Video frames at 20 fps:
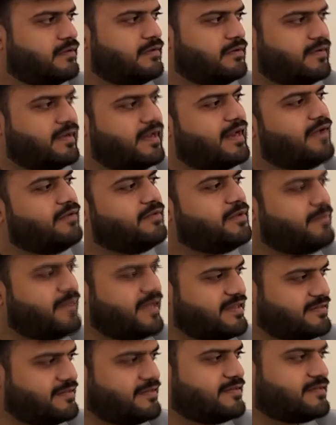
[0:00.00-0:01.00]
You can have the
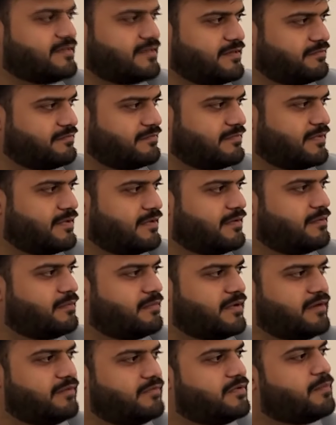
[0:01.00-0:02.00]
best system,
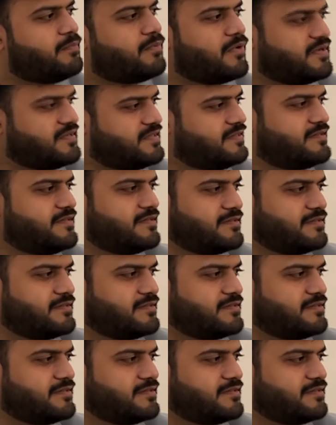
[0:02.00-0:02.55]
but if the process